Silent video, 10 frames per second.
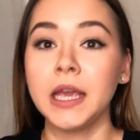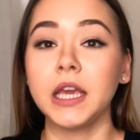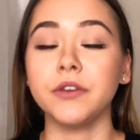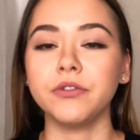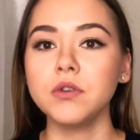
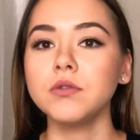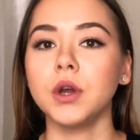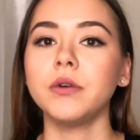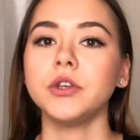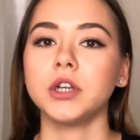If you
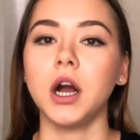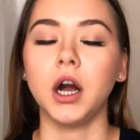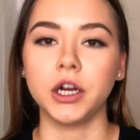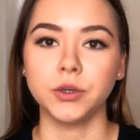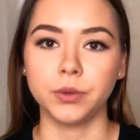know you're a
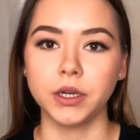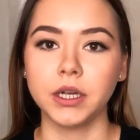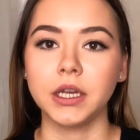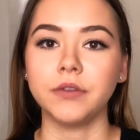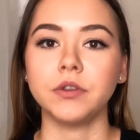hard
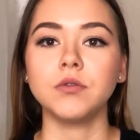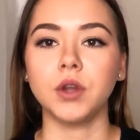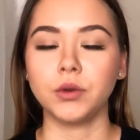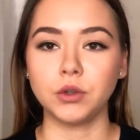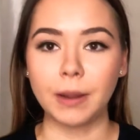worker, if you
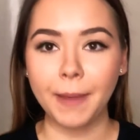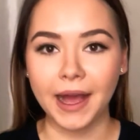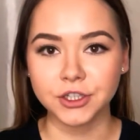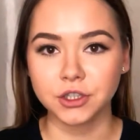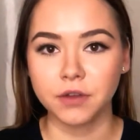know you're
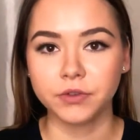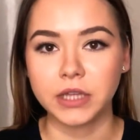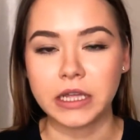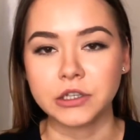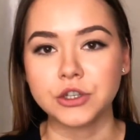passionate for
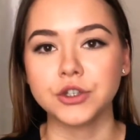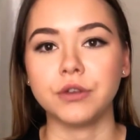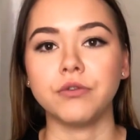the industry,